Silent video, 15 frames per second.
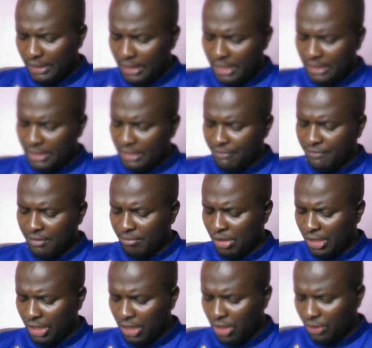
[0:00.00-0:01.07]
Let us
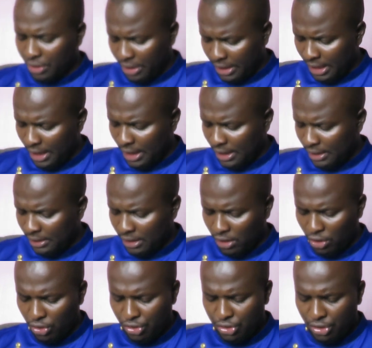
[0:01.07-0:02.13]
everybody go there. The
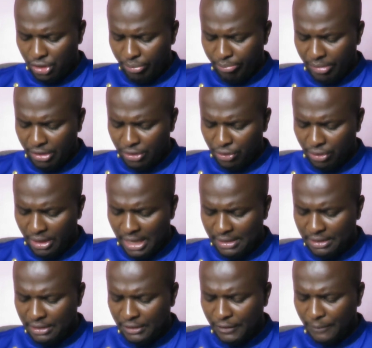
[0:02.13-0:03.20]
Lord took me to
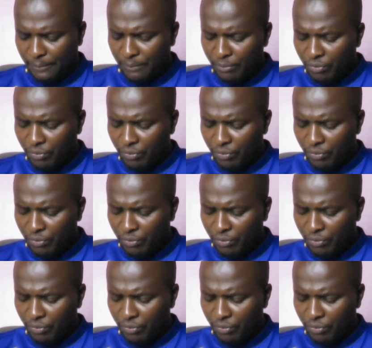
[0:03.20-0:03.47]
that.